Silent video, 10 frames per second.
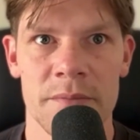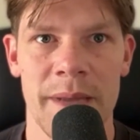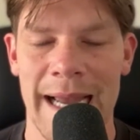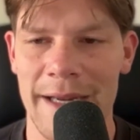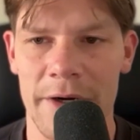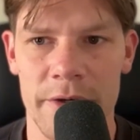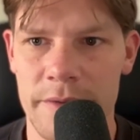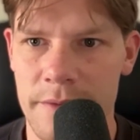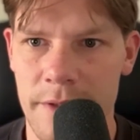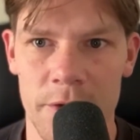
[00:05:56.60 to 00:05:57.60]

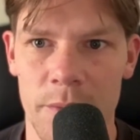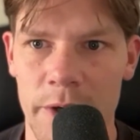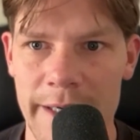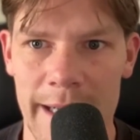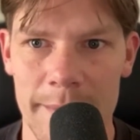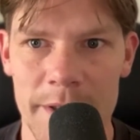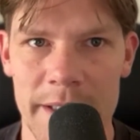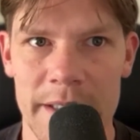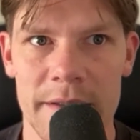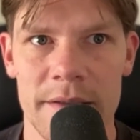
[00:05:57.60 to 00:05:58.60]
pattern in your brain
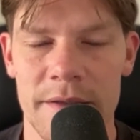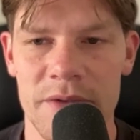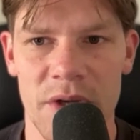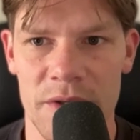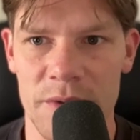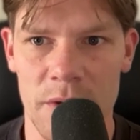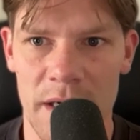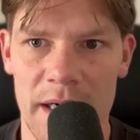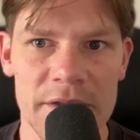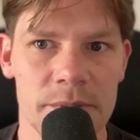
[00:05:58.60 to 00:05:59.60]
happening. And if you talk to a lot
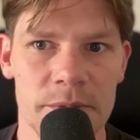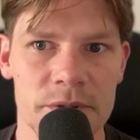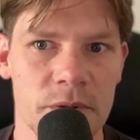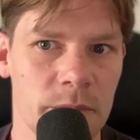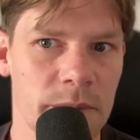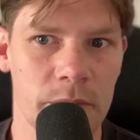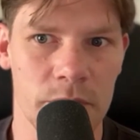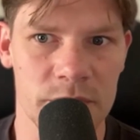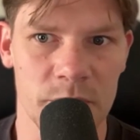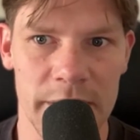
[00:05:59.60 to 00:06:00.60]
of high jumpers, they'll be able to
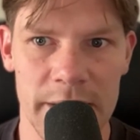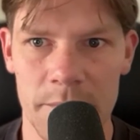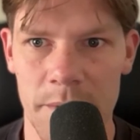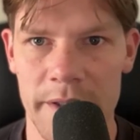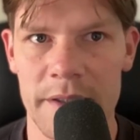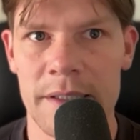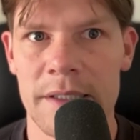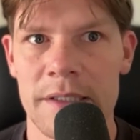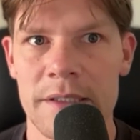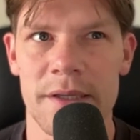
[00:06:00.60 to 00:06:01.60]
explain it. But
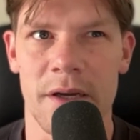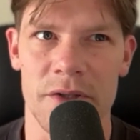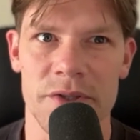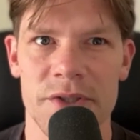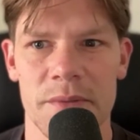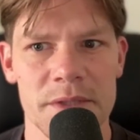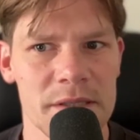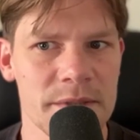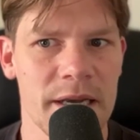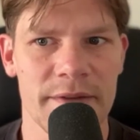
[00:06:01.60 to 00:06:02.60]
dunkers
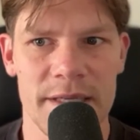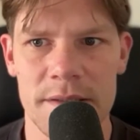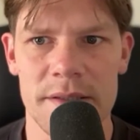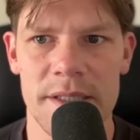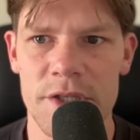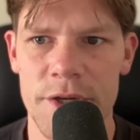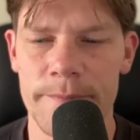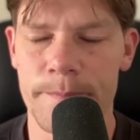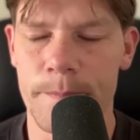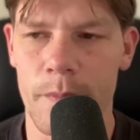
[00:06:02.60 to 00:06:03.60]
sometimes have that
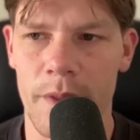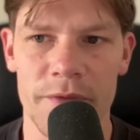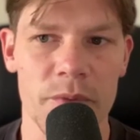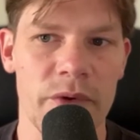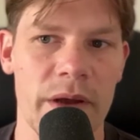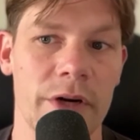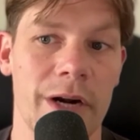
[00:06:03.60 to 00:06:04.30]
sensation. If you've never